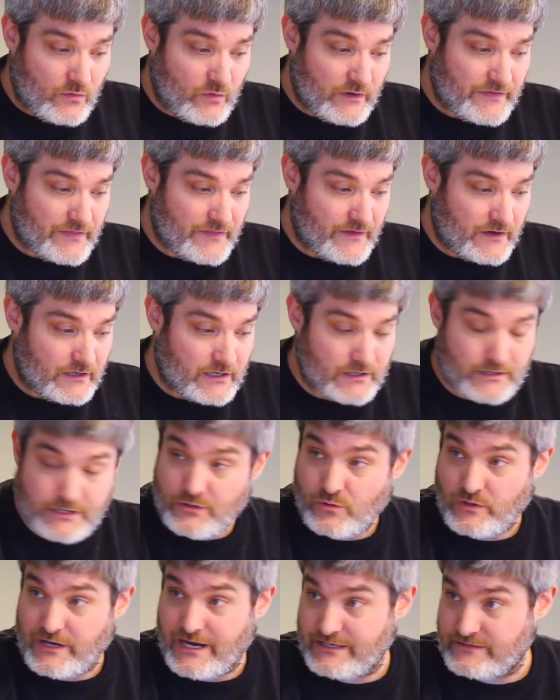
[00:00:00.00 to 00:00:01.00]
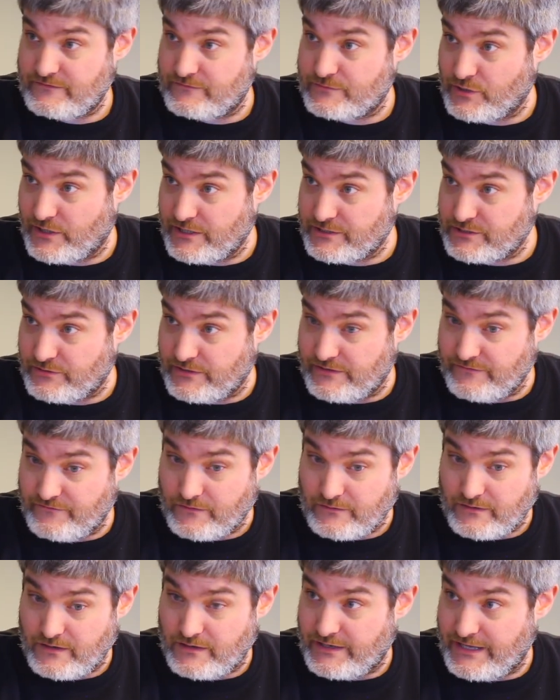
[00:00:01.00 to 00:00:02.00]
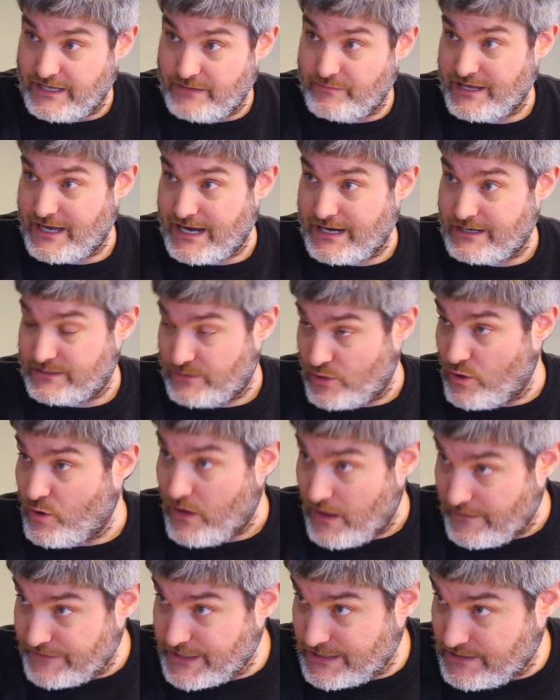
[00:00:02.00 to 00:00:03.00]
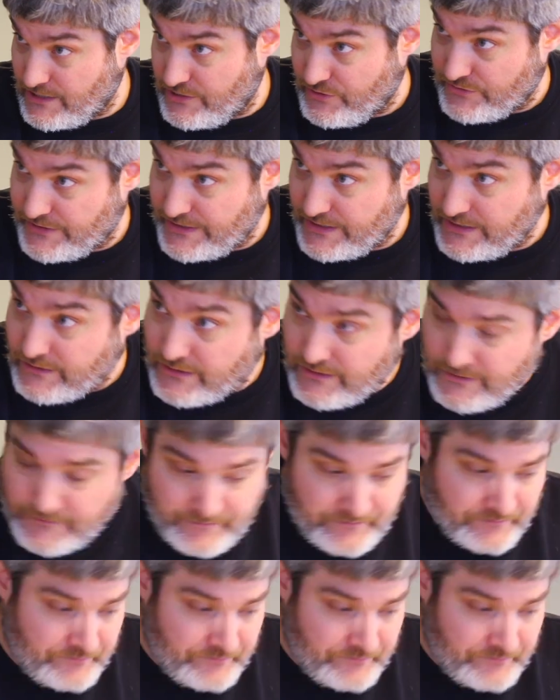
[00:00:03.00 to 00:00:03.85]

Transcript: with uh, Azure Active Directory for API and OAuth security. Yeah.